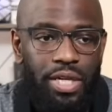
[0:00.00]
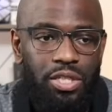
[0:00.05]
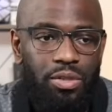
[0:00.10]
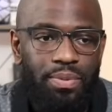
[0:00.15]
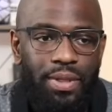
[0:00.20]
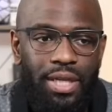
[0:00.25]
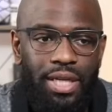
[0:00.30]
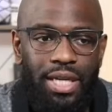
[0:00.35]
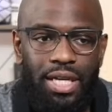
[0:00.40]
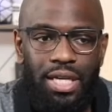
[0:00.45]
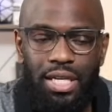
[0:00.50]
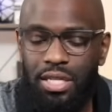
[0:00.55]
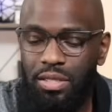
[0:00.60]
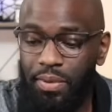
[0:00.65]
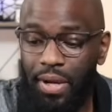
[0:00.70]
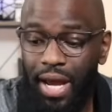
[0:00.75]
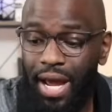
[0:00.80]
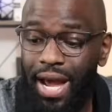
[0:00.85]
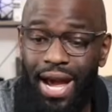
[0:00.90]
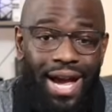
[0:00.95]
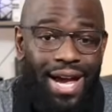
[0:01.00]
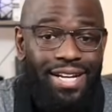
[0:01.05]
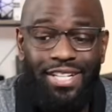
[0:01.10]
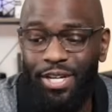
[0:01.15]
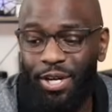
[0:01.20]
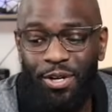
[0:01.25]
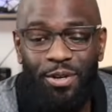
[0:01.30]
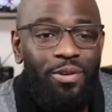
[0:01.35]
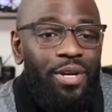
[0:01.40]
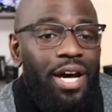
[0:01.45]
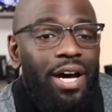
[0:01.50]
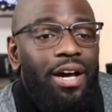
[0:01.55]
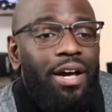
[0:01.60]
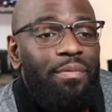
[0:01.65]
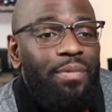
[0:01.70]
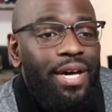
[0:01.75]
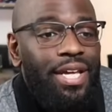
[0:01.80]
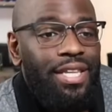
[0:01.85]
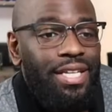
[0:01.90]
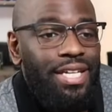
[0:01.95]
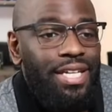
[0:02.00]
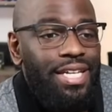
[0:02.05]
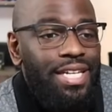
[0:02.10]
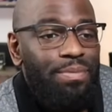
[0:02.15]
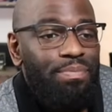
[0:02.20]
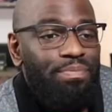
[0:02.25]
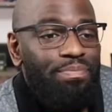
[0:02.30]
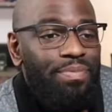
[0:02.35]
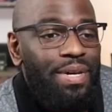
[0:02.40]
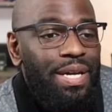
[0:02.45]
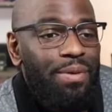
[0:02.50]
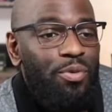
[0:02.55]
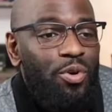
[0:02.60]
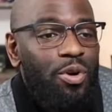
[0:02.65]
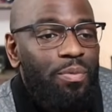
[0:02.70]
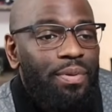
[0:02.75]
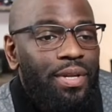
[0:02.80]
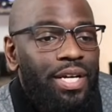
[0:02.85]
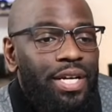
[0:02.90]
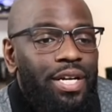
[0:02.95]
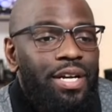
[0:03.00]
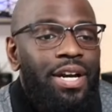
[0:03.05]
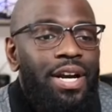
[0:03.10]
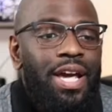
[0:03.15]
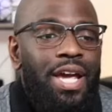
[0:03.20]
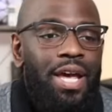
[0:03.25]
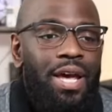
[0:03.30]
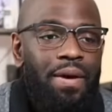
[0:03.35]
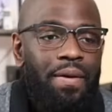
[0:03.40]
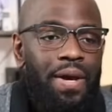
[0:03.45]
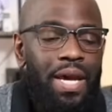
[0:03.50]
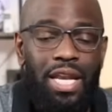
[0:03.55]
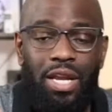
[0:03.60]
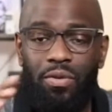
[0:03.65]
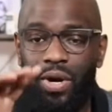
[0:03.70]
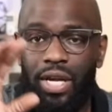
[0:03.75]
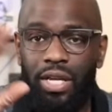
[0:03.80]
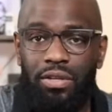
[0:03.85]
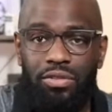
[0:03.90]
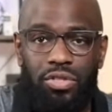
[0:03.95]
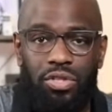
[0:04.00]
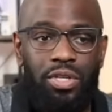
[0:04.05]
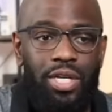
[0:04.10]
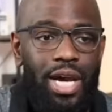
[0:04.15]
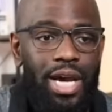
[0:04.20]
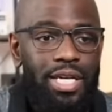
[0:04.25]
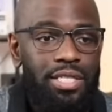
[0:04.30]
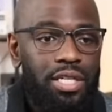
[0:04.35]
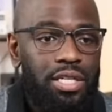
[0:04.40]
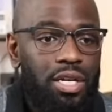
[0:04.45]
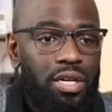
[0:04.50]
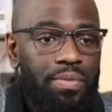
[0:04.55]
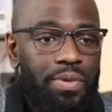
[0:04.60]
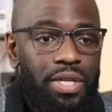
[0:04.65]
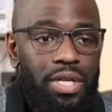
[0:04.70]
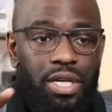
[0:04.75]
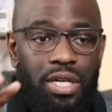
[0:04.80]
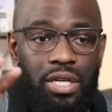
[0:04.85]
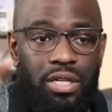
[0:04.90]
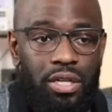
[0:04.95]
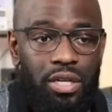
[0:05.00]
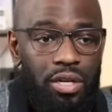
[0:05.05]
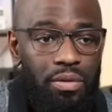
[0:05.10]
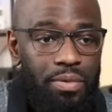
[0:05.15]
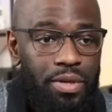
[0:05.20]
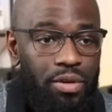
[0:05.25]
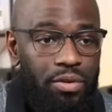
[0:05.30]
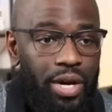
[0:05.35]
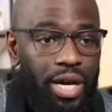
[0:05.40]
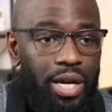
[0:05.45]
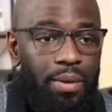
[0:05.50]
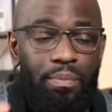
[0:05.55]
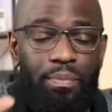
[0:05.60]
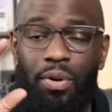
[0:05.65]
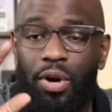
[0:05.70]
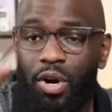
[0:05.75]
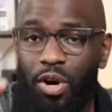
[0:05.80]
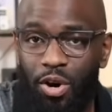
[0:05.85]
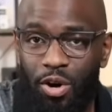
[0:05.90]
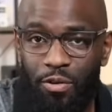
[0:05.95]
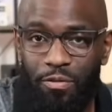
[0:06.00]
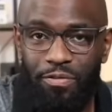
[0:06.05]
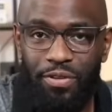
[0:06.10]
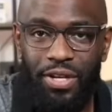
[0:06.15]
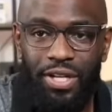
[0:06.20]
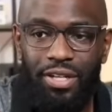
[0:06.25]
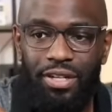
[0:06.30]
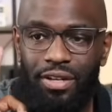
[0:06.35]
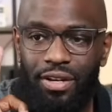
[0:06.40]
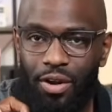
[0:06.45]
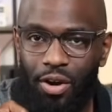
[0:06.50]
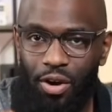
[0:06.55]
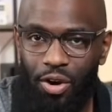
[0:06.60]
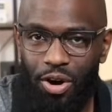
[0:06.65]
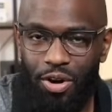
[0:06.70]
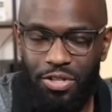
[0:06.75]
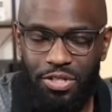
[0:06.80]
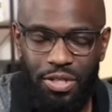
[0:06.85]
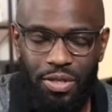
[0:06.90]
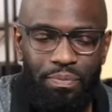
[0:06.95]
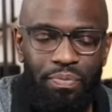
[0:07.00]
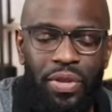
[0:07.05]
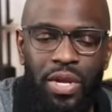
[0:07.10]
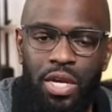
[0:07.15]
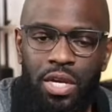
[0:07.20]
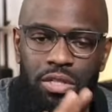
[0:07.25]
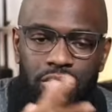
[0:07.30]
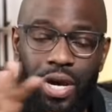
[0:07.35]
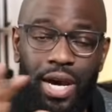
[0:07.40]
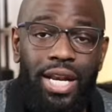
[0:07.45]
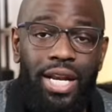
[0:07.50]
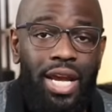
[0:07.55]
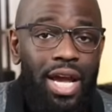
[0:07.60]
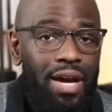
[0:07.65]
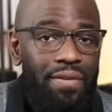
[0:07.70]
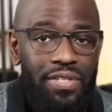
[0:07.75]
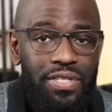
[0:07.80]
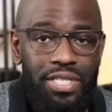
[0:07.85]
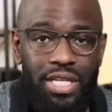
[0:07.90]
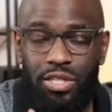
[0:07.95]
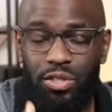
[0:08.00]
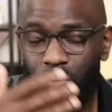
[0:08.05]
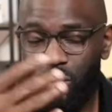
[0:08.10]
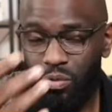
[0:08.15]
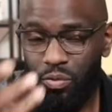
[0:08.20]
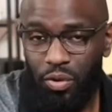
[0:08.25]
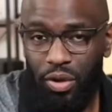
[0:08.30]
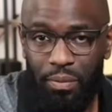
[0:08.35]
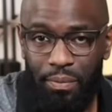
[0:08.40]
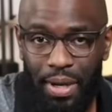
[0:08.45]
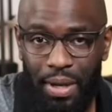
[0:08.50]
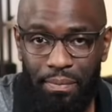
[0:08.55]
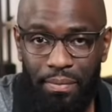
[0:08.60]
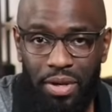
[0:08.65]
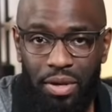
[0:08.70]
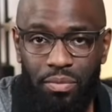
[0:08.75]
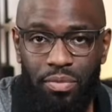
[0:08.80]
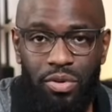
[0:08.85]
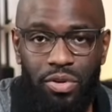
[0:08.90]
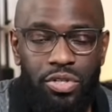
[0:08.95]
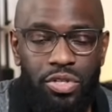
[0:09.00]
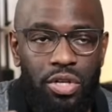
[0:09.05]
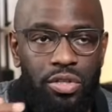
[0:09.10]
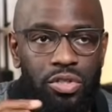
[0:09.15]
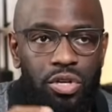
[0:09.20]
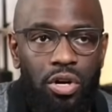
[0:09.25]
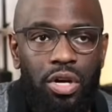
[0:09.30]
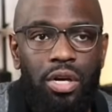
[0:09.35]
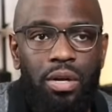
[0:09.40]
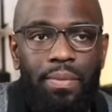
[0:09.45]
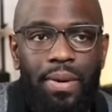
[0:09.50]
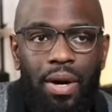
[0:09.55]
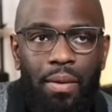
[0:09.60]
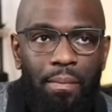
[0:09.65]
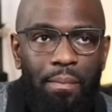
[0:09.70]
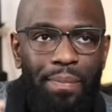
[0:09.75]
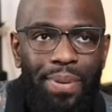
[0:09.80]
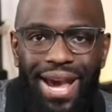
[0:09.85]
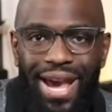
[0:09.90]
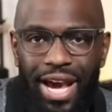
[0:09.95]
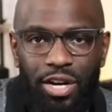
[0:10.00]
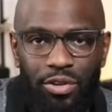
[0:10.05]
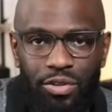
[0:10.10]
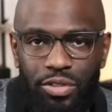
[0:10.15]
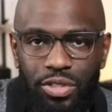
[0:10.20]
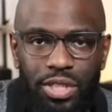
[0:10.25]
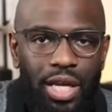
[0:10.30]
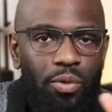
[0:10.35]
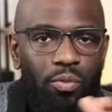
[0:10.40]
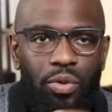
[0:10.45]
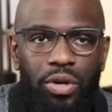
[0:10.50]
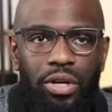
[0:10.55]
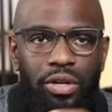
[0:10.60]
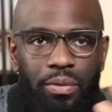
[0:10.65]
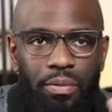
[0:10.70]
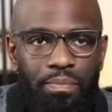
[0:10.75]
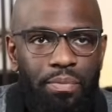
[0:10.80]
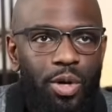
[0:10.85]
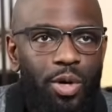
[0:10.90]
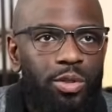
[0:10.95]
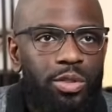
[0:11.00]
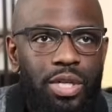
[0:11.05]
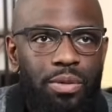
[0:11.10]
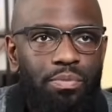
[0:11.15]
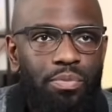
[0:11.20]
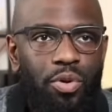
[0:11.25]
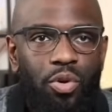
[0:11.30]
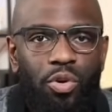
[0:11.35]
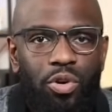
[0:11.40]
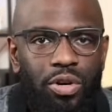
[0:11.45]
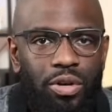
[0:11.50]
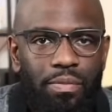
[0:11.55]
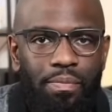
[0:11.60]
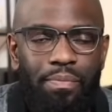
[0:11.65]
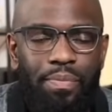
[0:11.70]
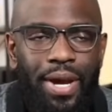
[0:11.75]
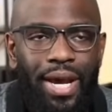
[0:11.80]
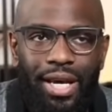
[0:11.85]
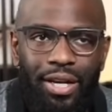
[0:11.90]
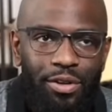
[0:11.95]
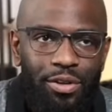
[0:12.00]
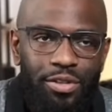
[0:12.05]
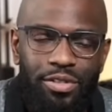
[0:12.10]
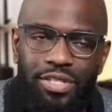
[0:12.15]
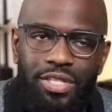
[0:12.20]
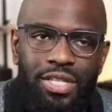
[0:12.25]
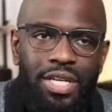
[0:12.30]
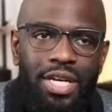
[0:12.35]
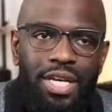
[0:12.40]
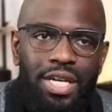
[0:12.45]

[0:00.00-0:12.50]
that you play keys, but I don't. I'm not the keyboard player. Anyway, so you guys can hear me good, you can hear me great. Perfect. Awesome. So I had a conversation with one of my members talking about patterns, like what are the most important patterns